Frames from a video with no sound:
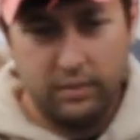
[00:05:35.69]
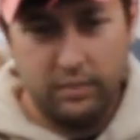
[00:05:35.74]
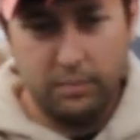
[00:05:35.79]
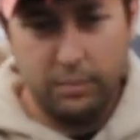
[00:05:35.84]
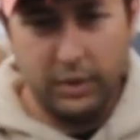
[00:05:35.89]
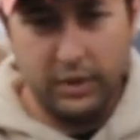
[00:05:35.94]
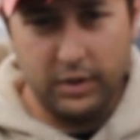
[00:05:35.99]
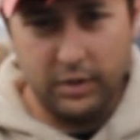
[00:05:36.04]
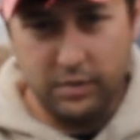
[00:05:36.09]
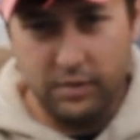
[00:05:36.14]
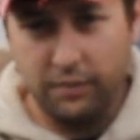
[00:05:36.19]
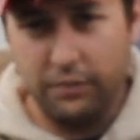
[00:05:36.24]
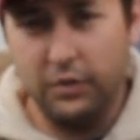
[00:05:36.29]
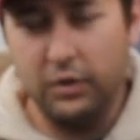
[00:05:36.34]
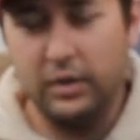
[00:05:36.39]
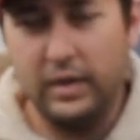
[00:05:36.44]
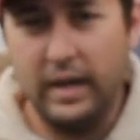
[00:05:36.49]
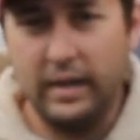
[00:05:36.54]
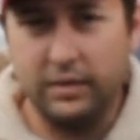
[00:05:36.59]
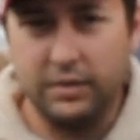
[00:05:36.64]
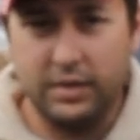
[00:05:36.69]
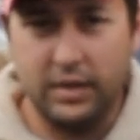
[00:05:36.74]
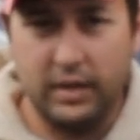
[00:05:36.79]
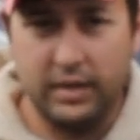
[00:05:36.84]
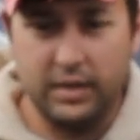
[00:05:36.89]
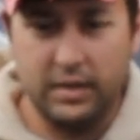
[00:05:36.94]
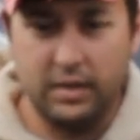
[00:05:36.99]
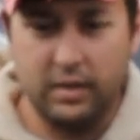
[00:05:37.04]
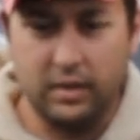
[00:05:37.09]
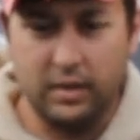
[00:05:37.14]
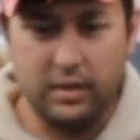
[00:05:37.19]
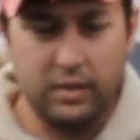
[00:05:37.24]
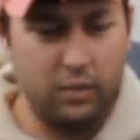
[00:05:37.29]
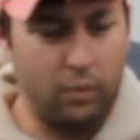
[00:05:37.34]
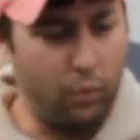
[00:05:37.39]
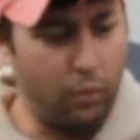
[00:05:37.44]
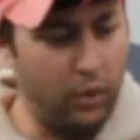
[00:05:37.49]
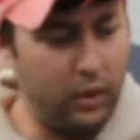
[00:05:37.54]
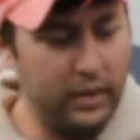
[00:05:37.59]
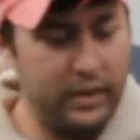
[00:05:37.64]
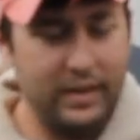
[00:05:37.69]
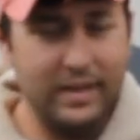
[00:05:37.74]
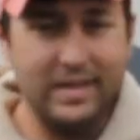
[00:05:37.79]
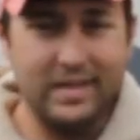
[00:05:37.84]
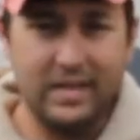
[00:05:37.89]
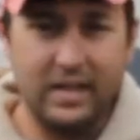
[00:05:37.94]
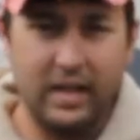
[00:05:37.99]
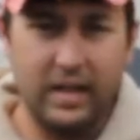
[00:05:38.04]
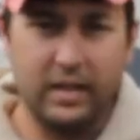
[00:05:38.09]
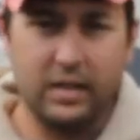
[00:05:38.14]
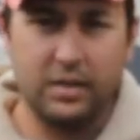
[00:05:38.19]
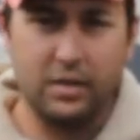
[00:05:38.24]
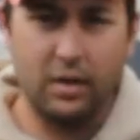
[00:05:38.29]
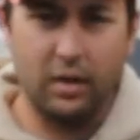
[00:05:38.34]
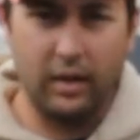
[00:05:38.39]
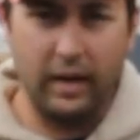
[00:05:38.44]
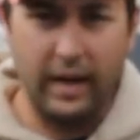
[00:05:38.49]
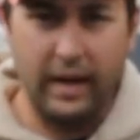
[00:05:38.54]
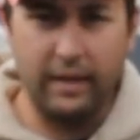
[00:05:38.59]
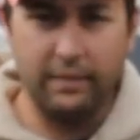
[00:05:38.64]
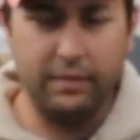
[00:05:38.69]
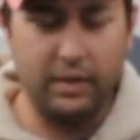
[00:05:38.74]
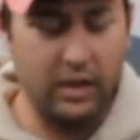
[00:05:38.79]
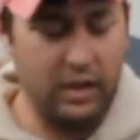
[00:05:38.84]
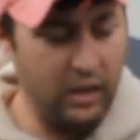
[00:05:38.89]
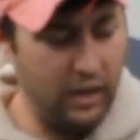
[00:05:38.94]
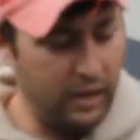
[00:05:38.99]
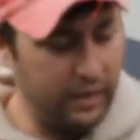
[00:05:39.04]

But there's a few downsides to this. One, these tanks are heavy.